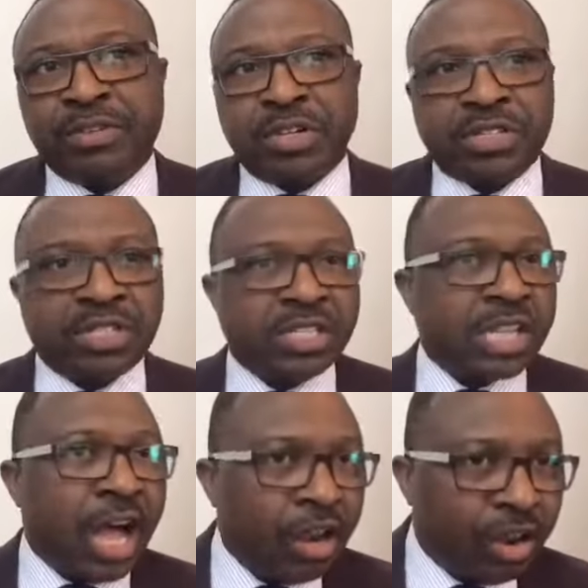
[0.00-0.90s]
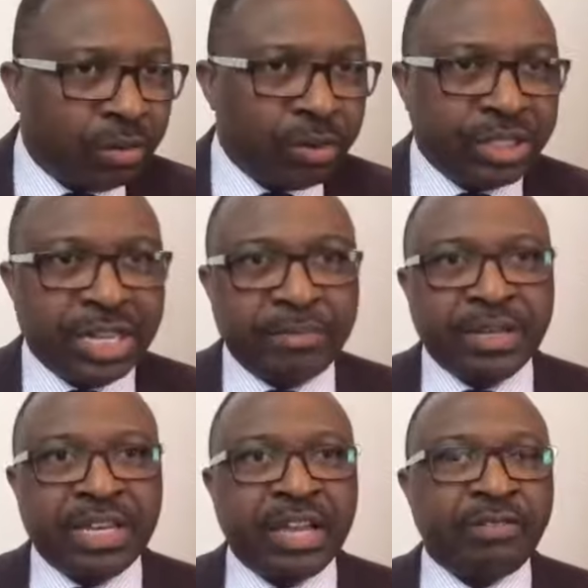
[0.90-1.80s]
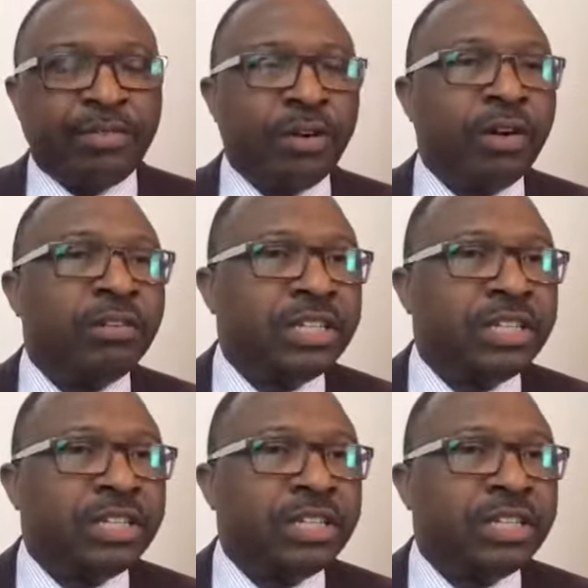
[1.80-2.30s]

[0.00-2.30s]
trustees, how long will they be there for?